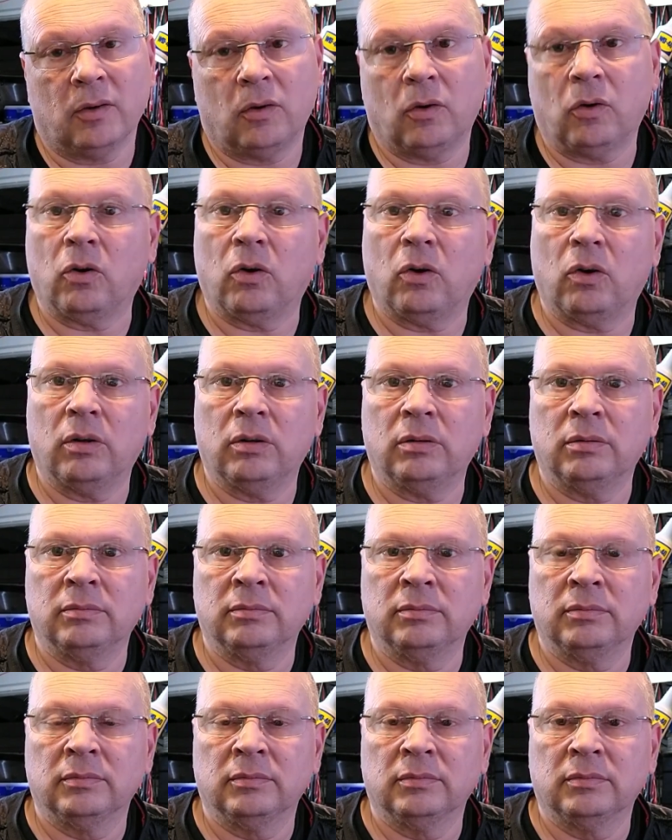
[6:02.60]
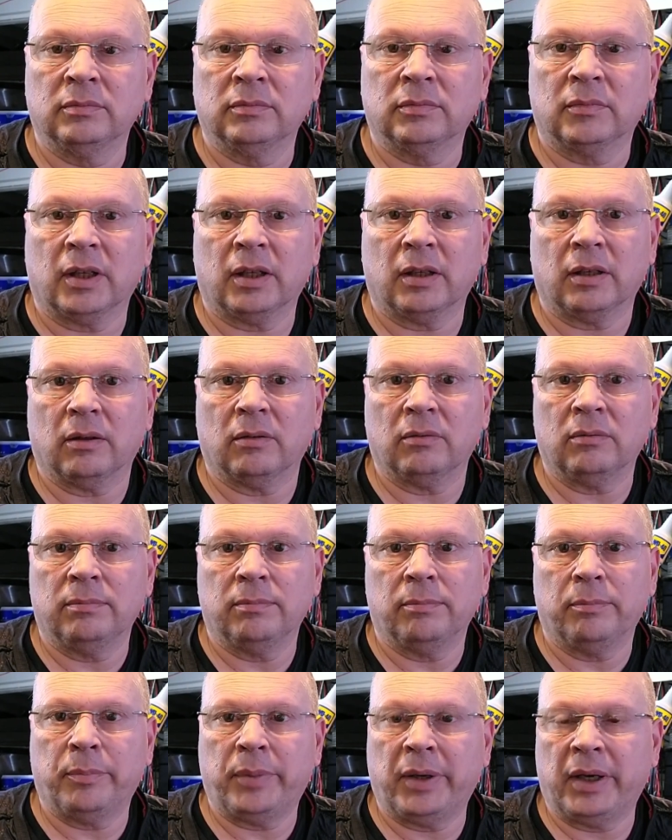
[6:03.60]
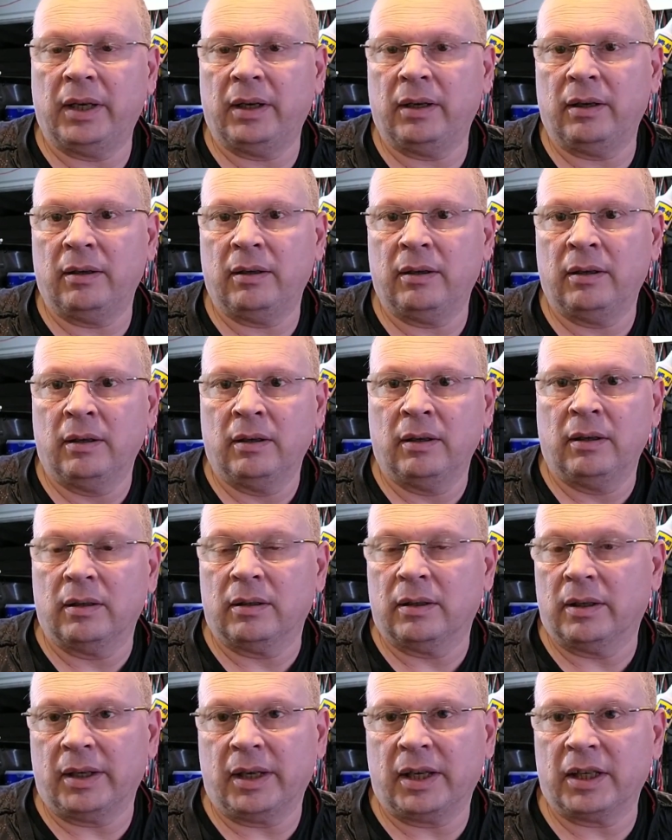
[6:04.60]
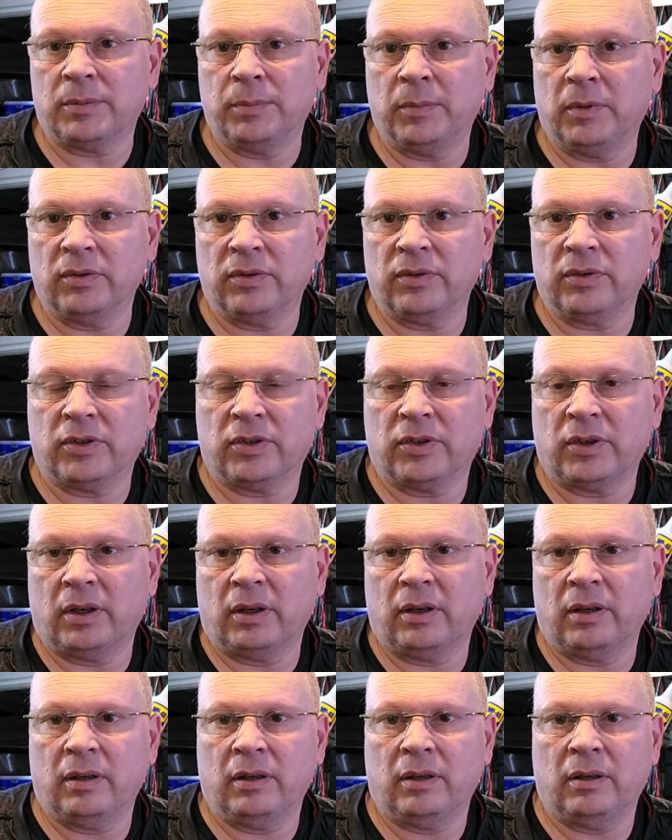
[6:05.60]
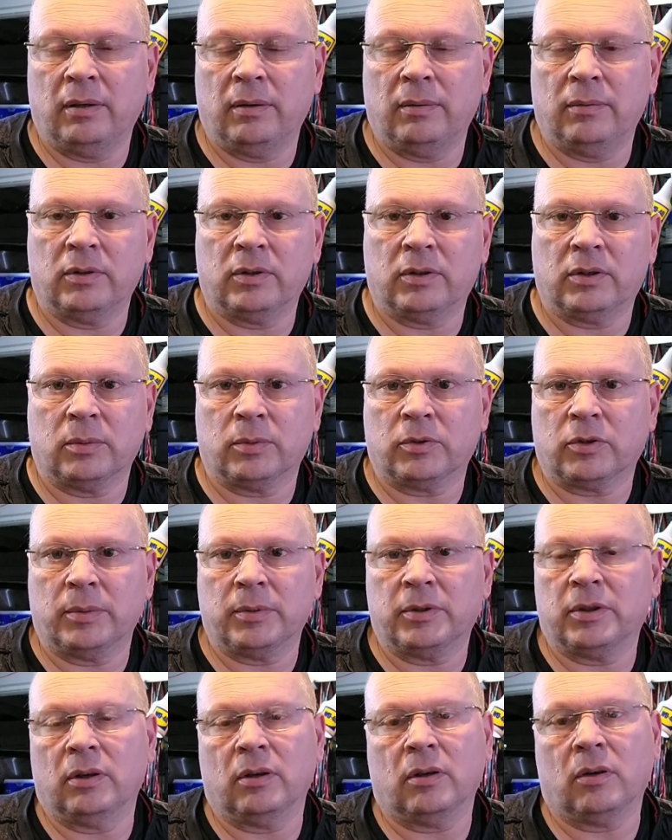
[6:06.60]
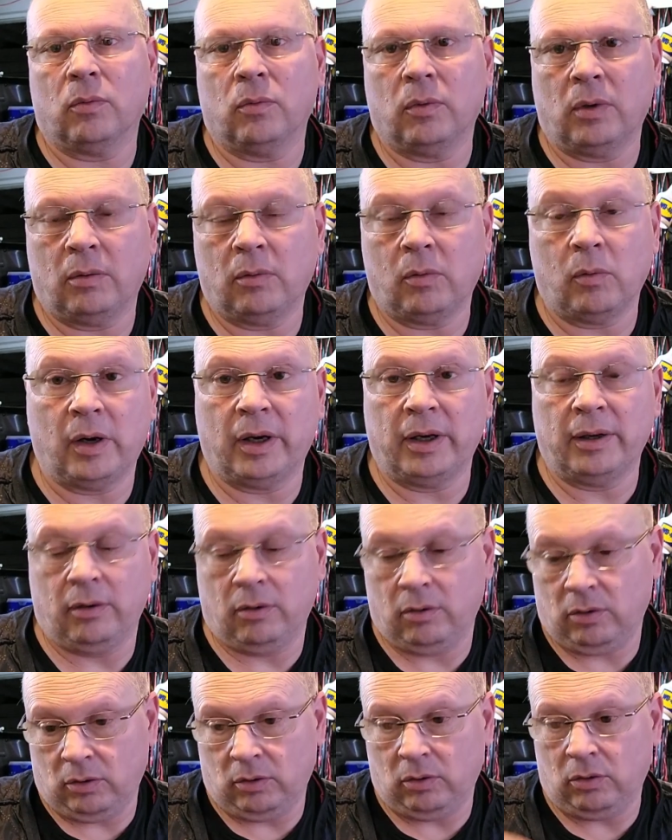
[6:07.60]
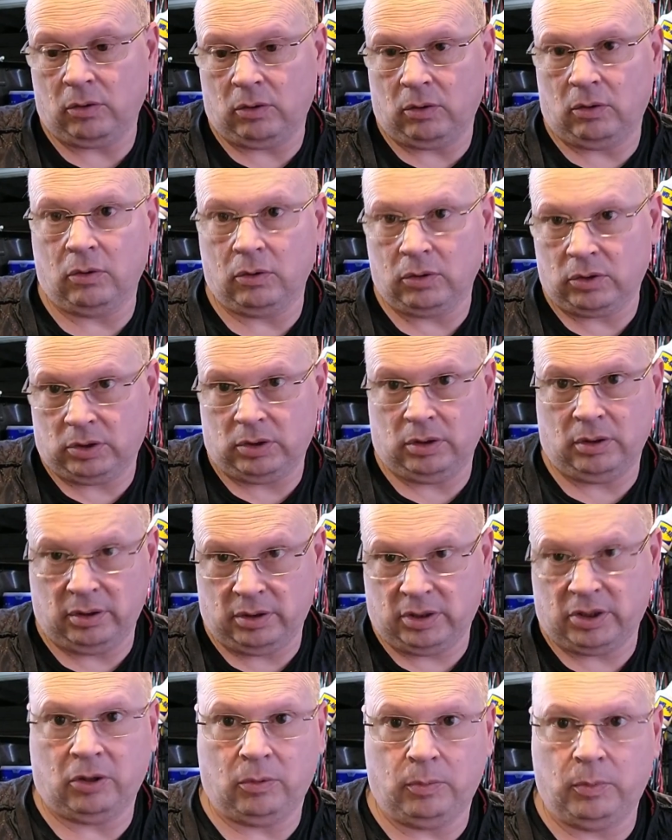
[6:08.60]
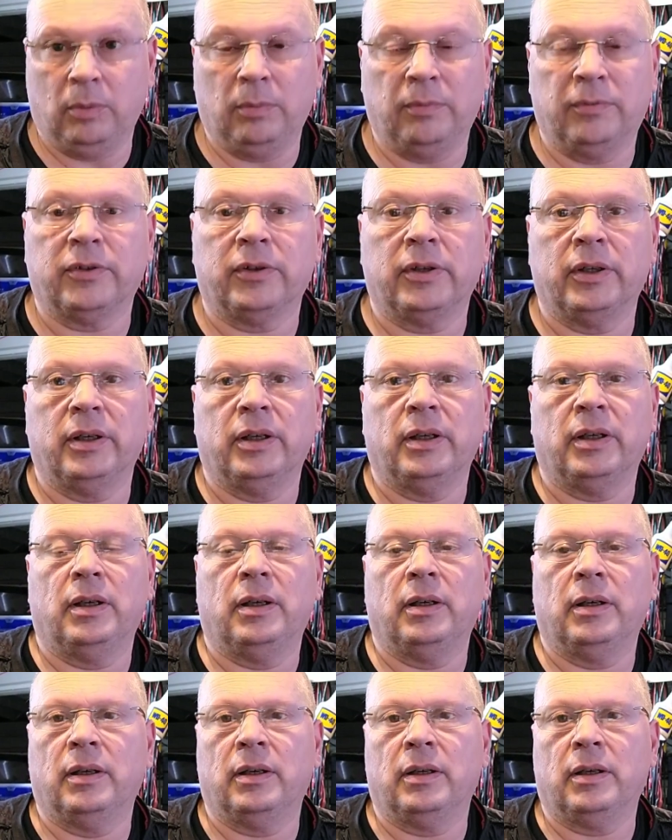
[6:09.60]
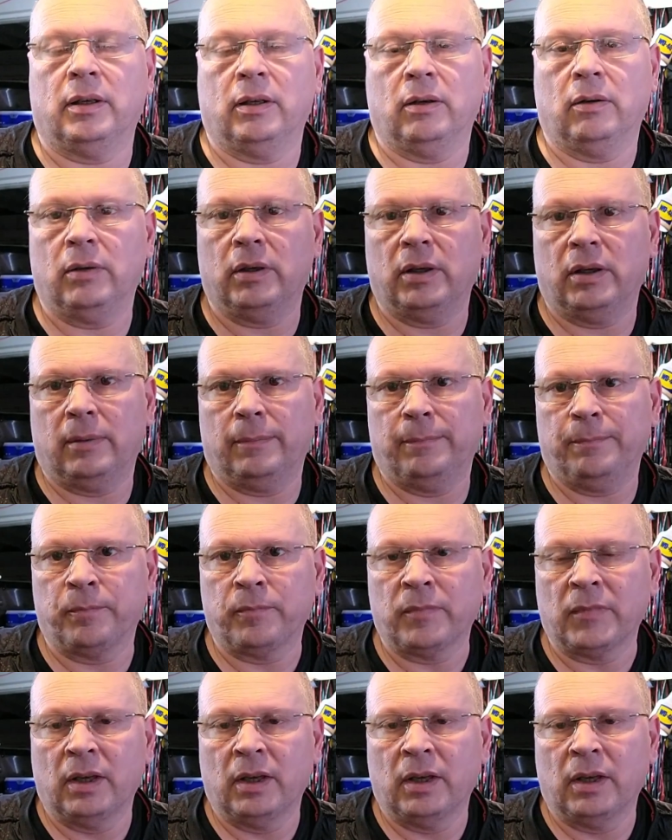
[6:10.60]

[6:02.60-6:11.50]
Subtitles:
or paying the next month's subscription or top up for a